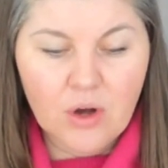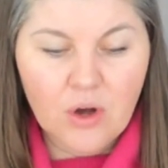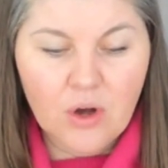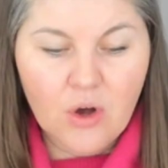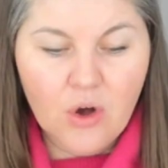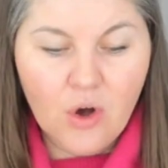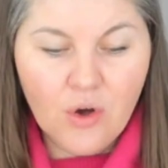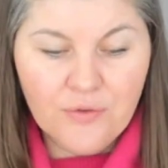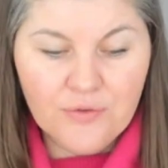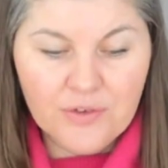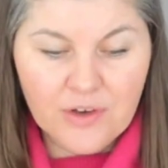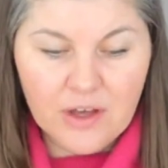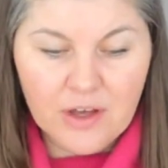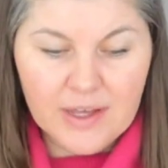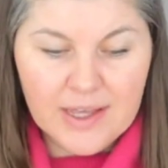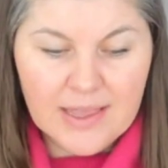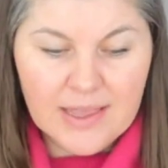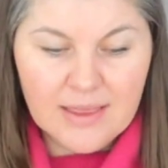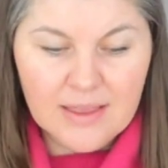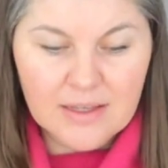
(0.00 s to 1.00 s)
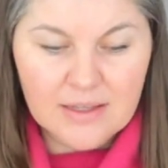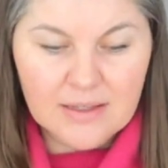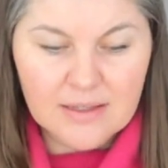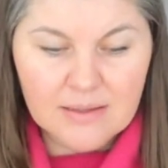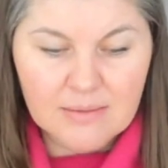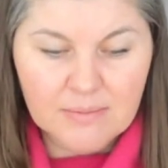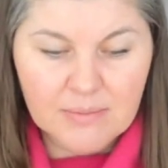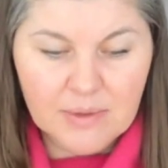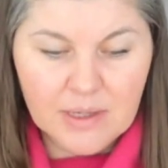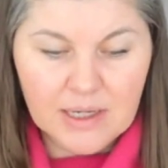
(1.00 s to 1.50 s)
offer in
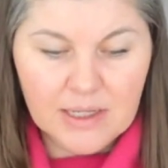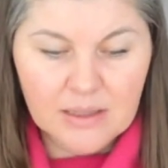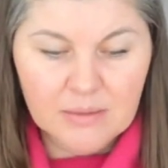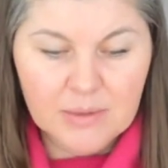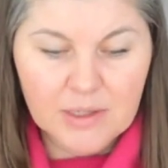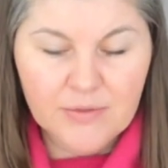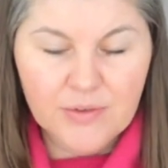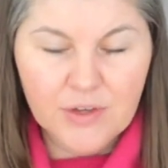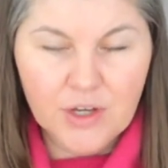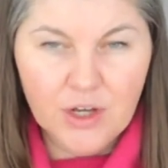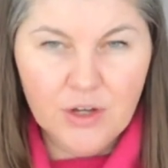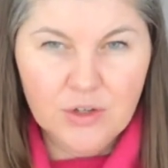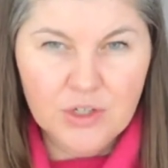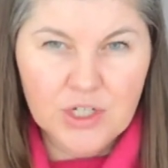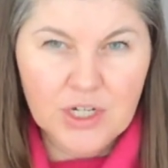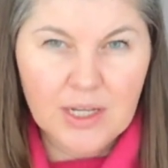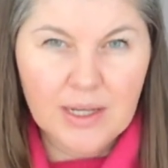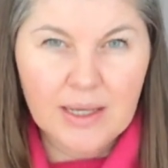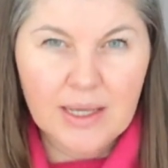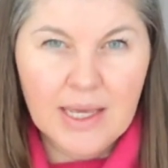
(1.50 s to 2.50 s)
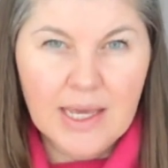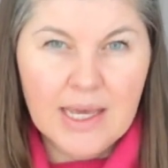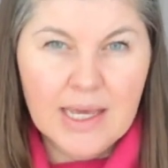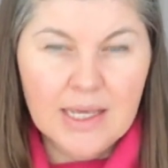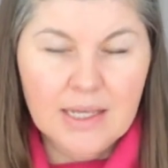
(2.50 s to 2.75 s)
this little bit of coaching